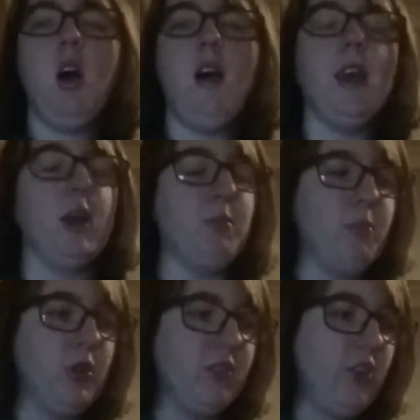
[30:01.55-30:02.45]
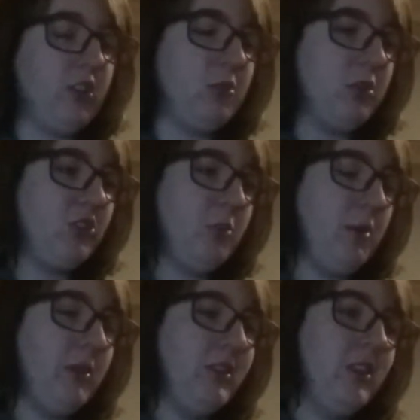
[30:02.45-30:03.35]
I am putting far too much of my
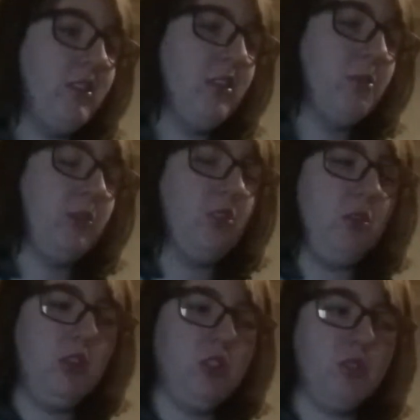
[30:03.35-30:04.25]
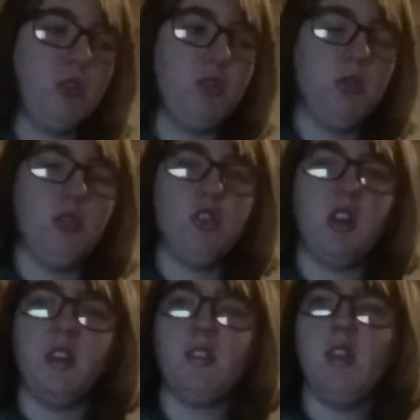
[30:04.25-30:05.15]
opinion into this, which I really should not do as a
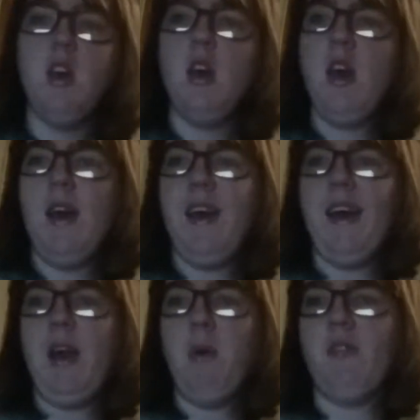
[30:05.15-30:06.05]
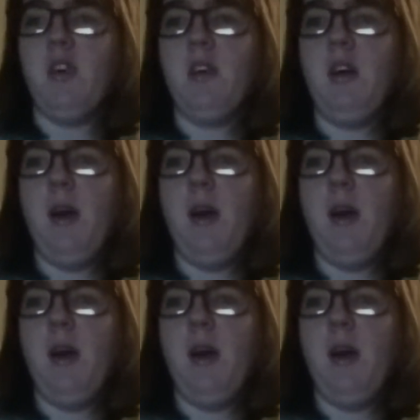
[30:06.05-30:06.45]
journalist. However,